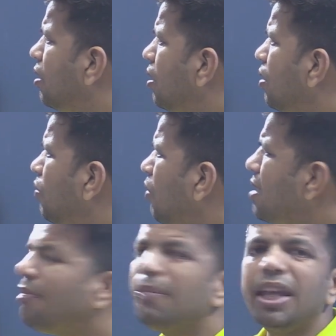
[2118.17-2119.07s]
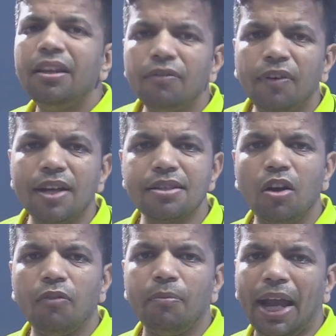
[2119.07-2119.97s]
What is the main function
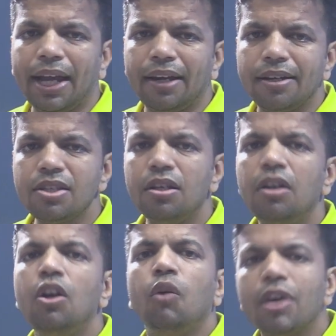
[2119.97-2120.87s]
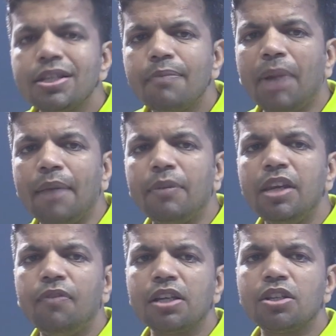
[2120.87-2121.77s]
of MAC address? What is the primary
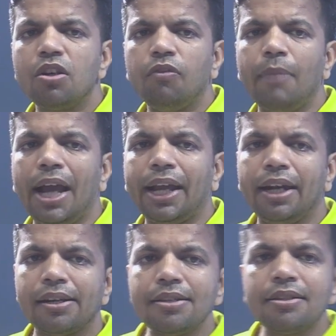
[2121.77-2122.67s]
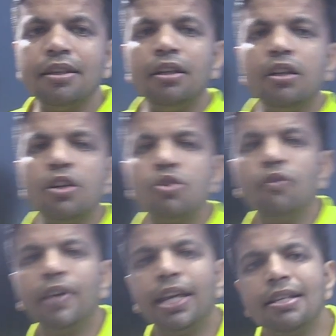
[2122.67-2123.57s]
function of MAC address? So
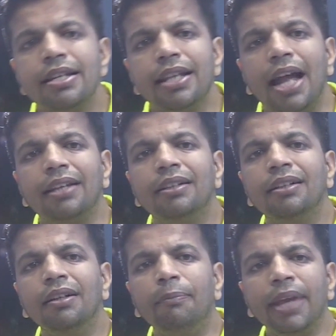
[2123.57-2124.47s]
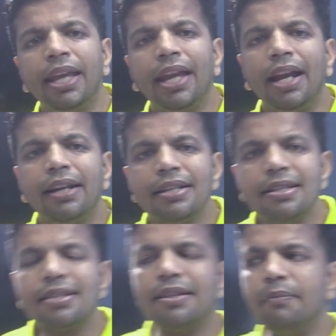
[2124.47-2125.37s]
we can say that the MAC address
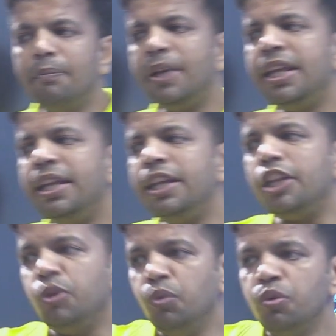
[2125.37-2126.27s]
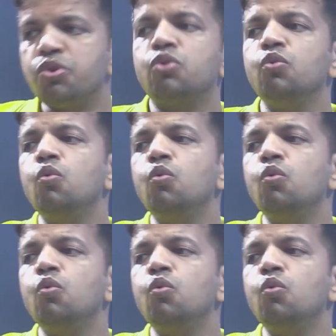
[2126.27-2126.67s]
is simply used to